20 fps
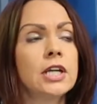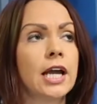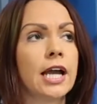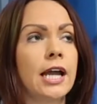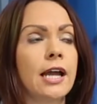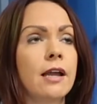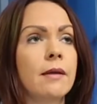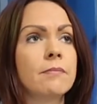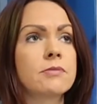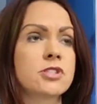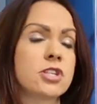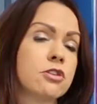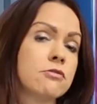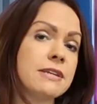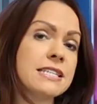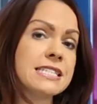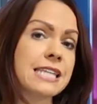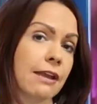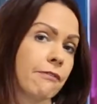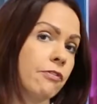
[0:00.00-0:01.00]
Um, so there
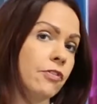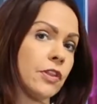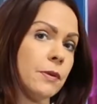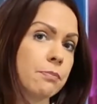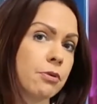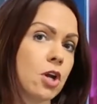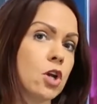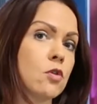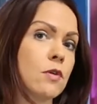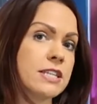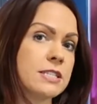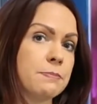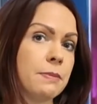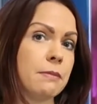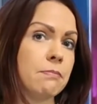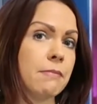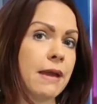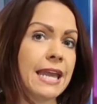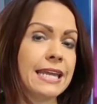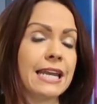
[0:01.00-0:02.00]
is definitely progress
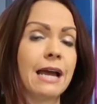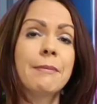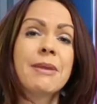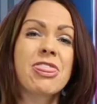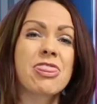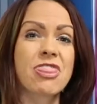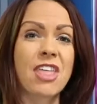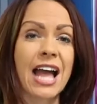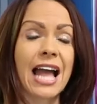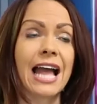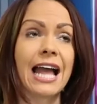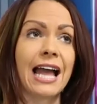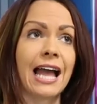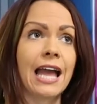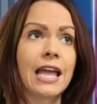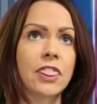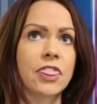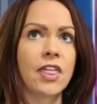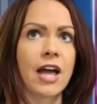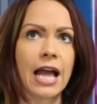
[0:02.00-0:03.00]
being made. I mean, that
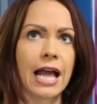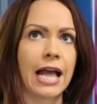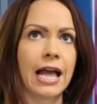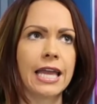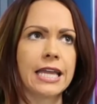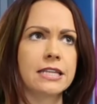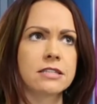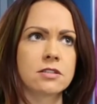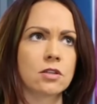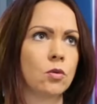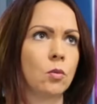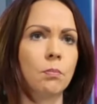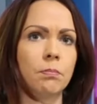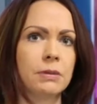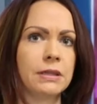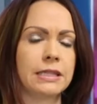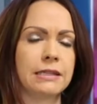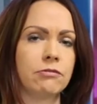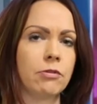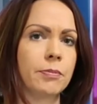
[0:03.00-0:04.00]
that is
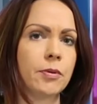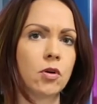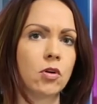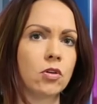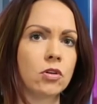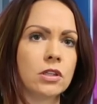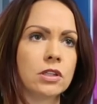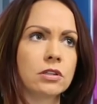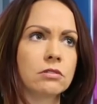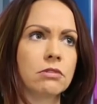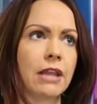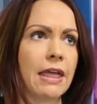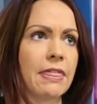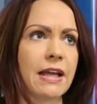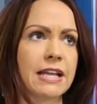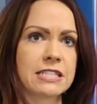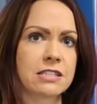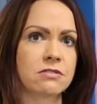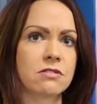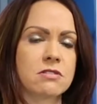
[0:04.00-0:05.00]
unbelievable. Like
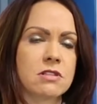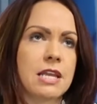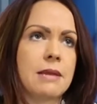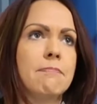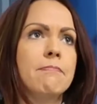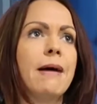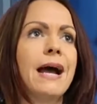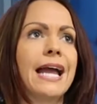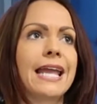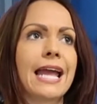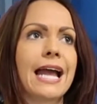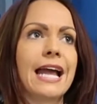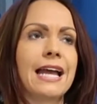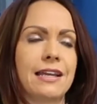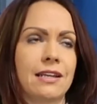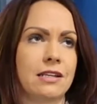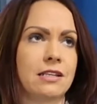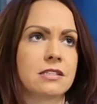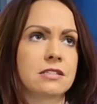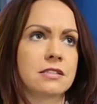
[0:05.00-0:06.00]
that's in my
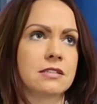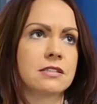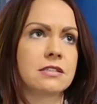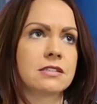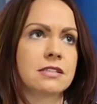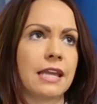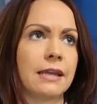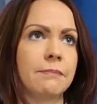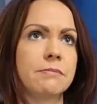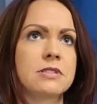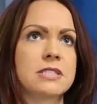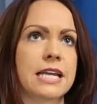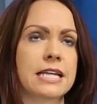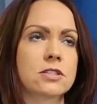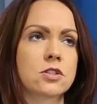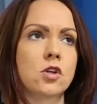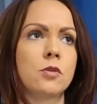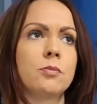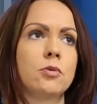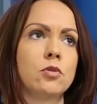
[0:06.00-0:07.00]
eyes,
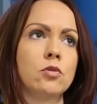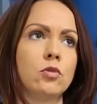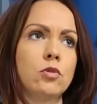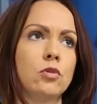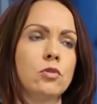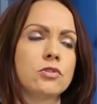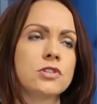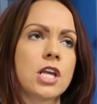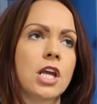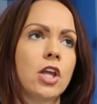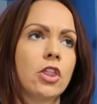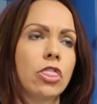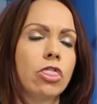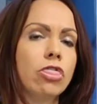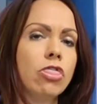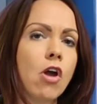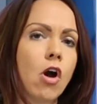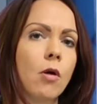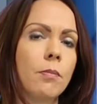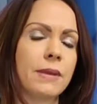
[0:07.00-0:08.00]
same-sex couples
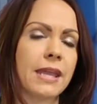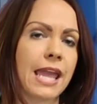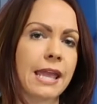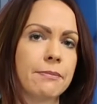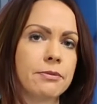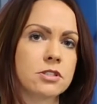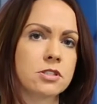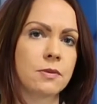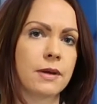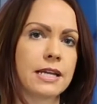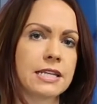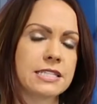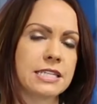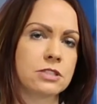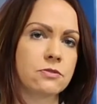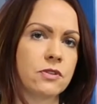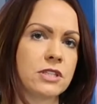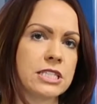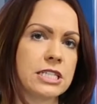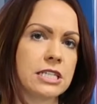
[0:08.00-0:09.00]
not being able to
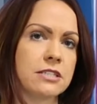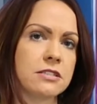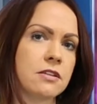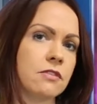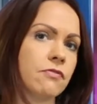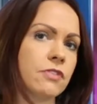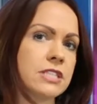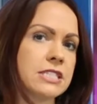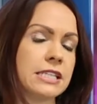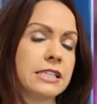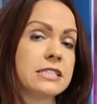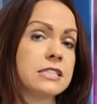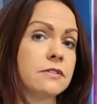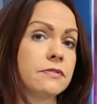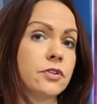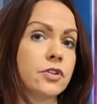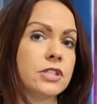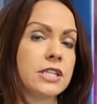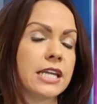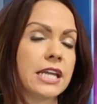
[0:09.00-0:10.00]
access fertility, fertility
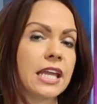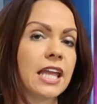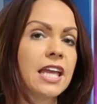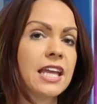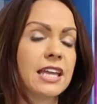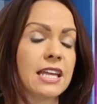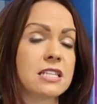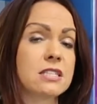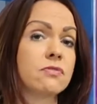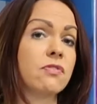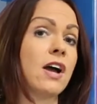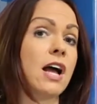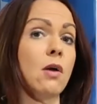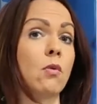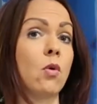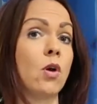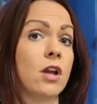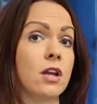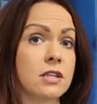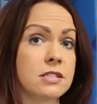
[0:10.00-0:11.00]
funding is
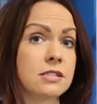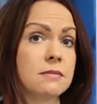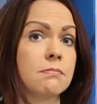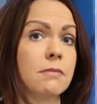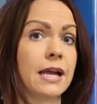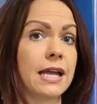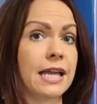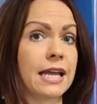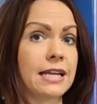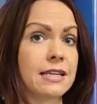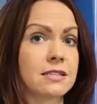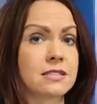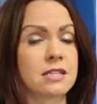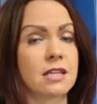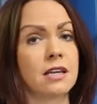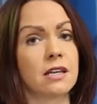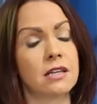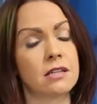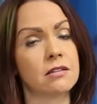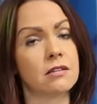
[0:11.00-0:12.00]
far worse in my eyes
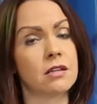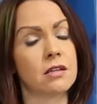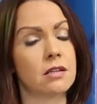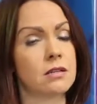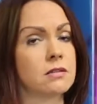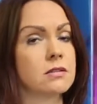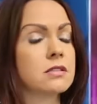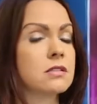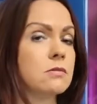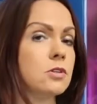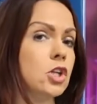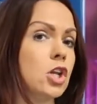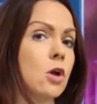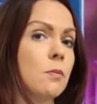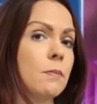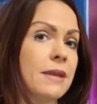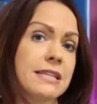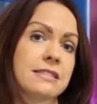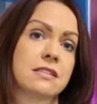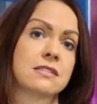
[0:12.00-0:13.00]
than you
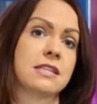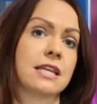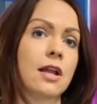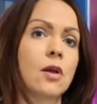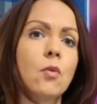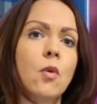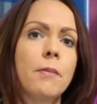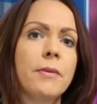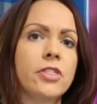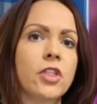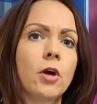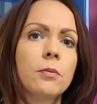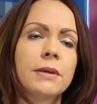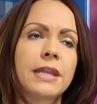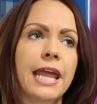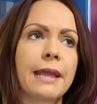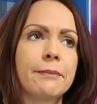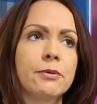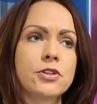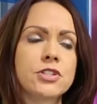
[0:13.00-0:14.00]
me as a single woman not
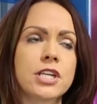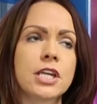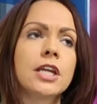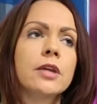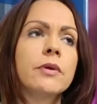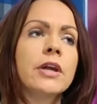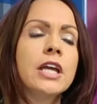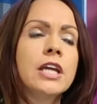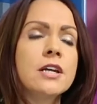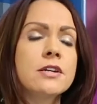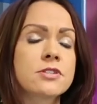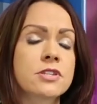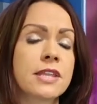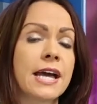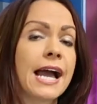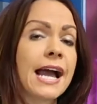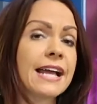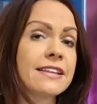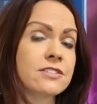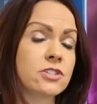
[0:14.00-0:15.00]
being able to. So
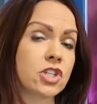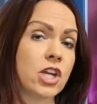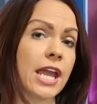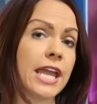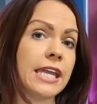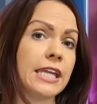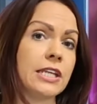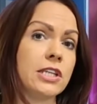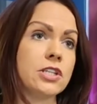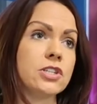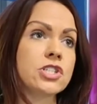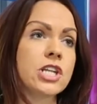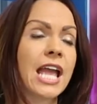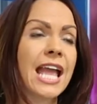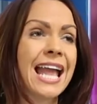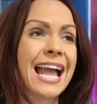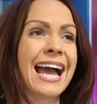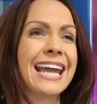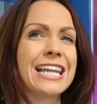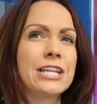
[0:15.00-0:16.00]
that has changed,
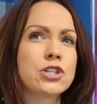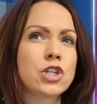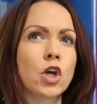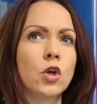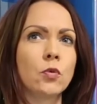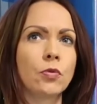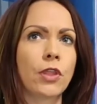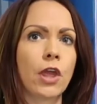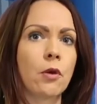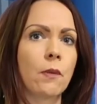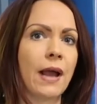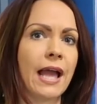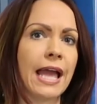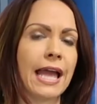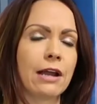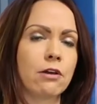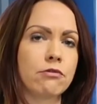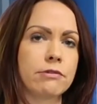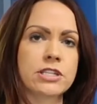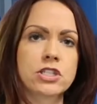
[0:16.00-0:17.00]
and I don't know
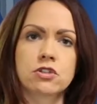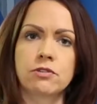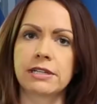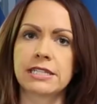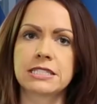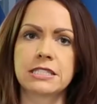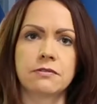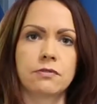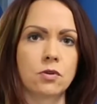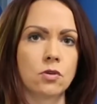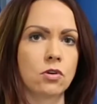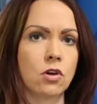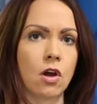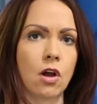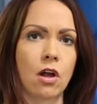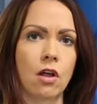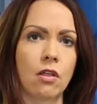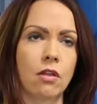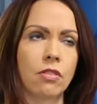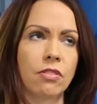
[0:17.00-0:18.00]
how restrictive or
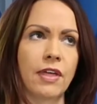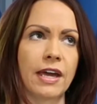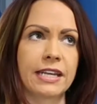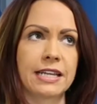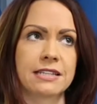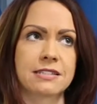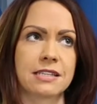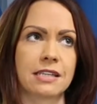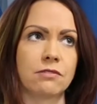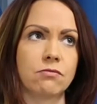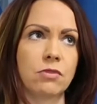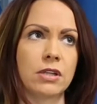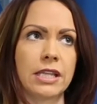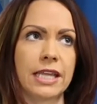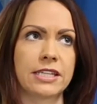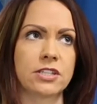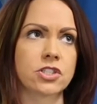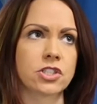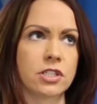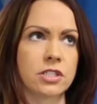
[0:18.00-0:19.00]
not that is in
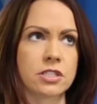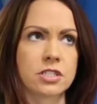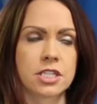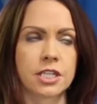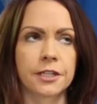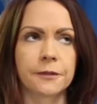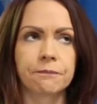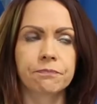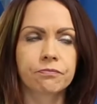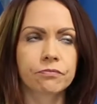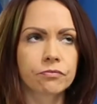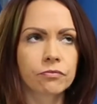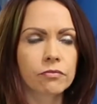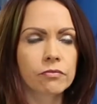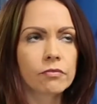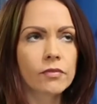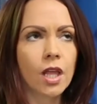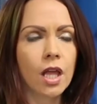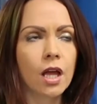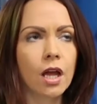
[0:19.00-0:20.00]
relation to
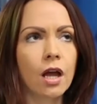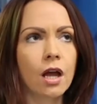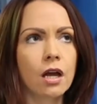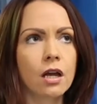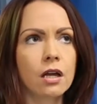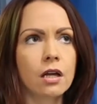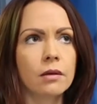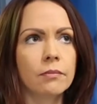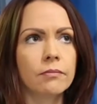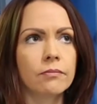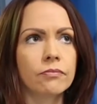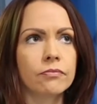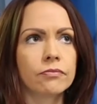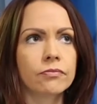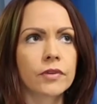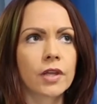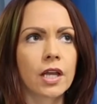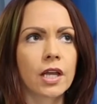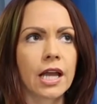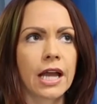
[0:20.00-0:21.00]

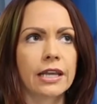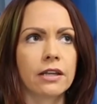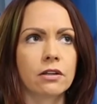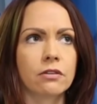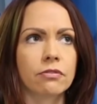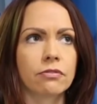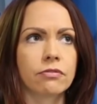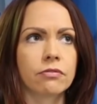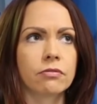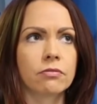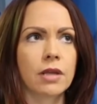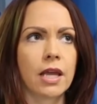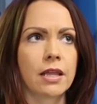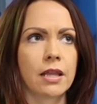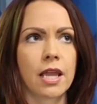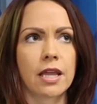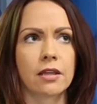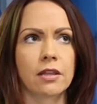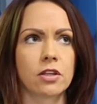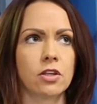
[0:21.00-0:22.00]
um, a kind of
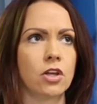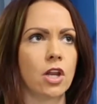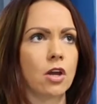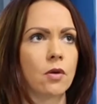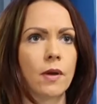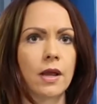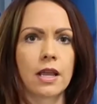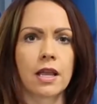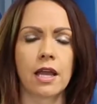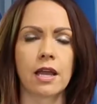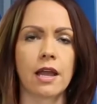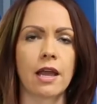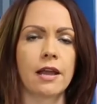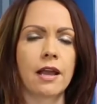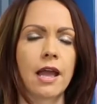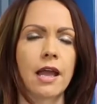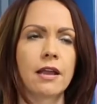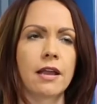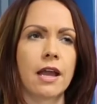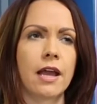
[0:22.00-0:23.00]
a, you know a,
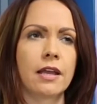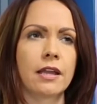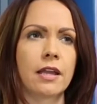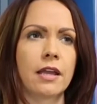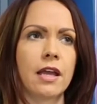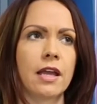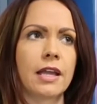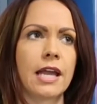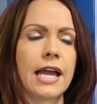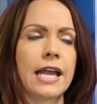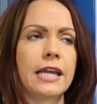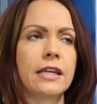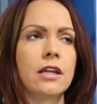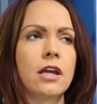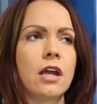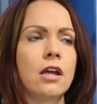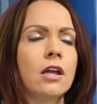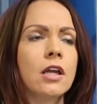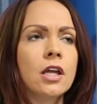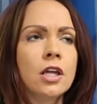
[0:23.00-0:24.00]
a, a, a guy in
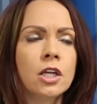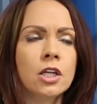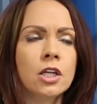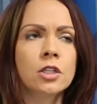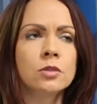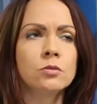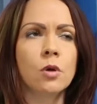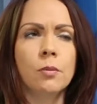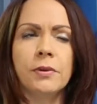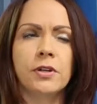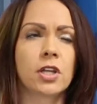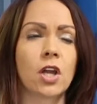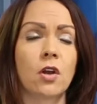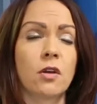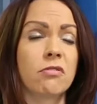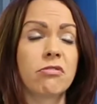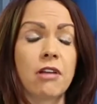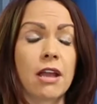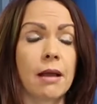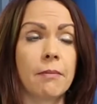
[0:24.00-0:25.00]
a woman
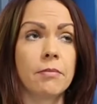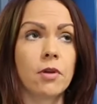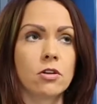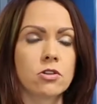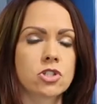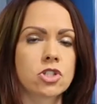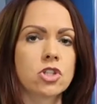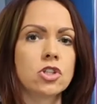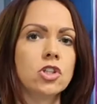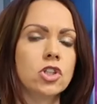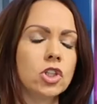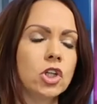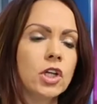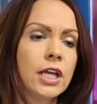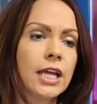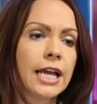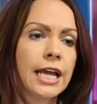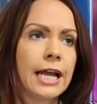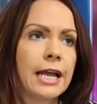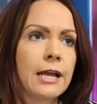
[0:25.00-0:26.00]
going for it, I'm not sure.
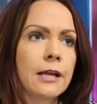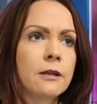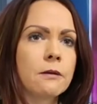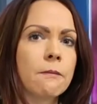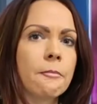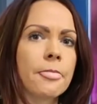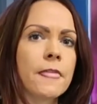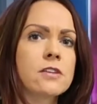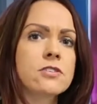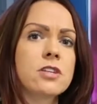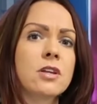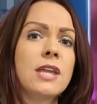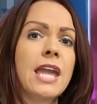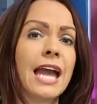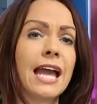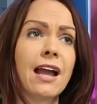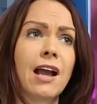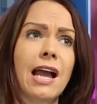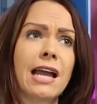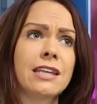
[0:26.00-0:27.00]
Um, so
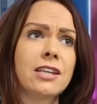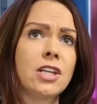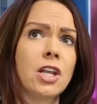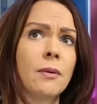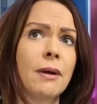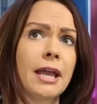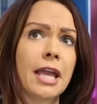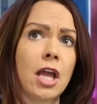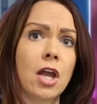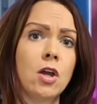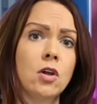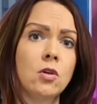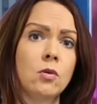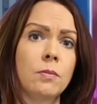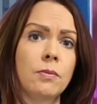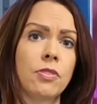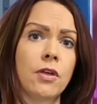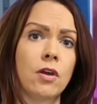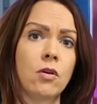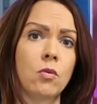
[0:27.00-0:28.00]
yeah, I, you know, I
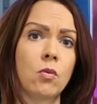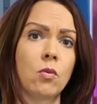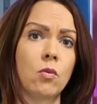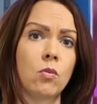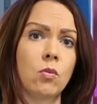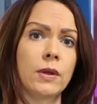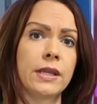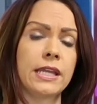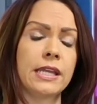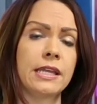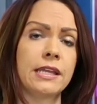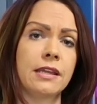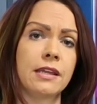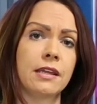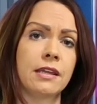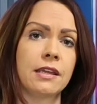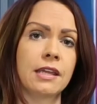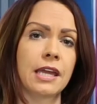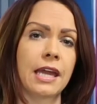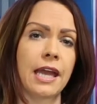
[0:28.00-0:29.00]
hope that we
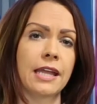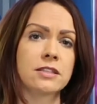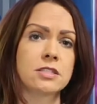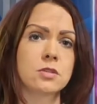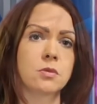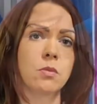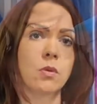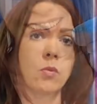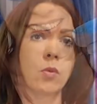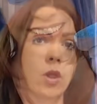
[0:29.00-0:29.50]
get to a